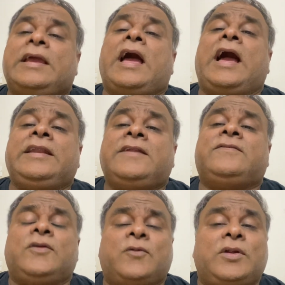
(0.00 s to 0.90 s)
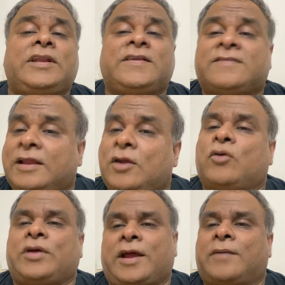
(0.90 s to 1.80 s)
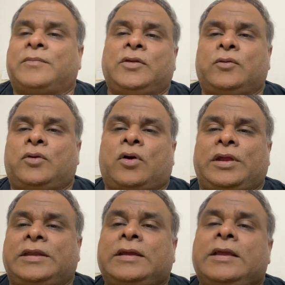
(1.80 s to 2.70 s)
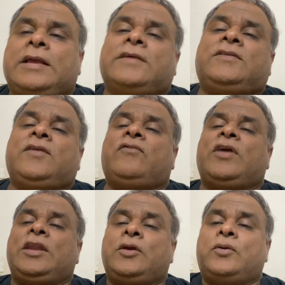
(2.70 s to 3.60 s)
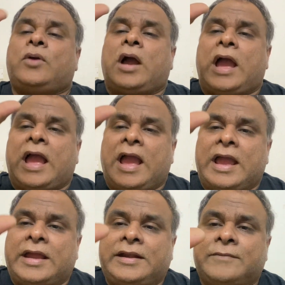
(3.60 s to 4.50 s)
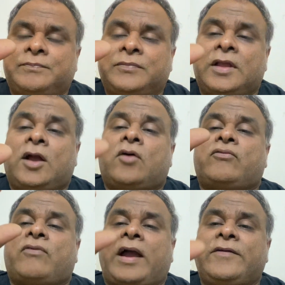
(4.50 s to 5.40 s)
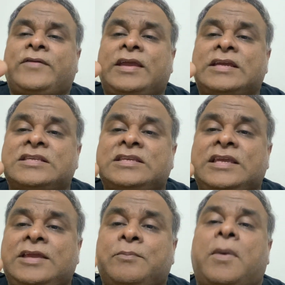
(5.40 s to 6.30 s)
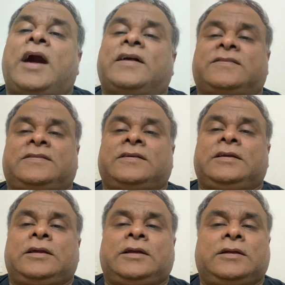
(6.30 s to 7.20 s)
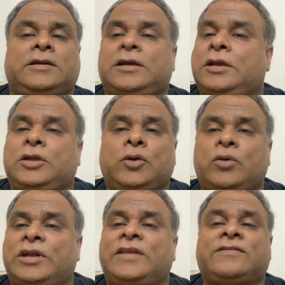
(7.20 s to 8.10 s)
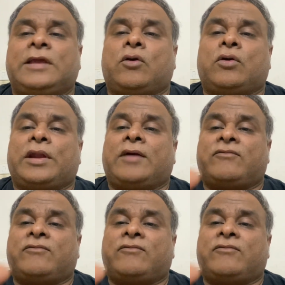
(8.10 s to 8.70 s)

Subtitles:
And its unit is kilogram. You know it. See, when you add 5 kg mass, unit is kilogram.